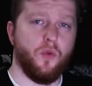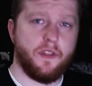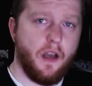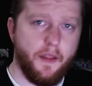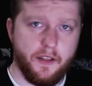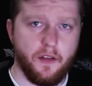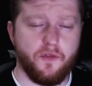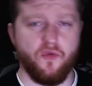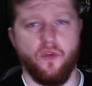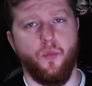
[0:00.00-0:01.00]
start this off
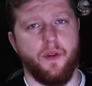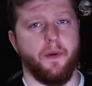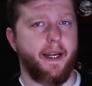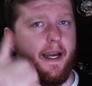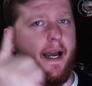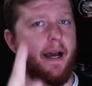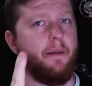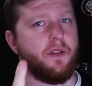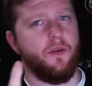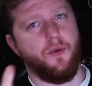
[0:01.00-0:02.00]
strong with my
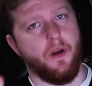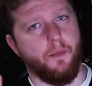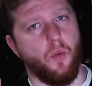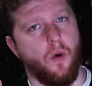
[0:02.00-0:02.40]
absolute number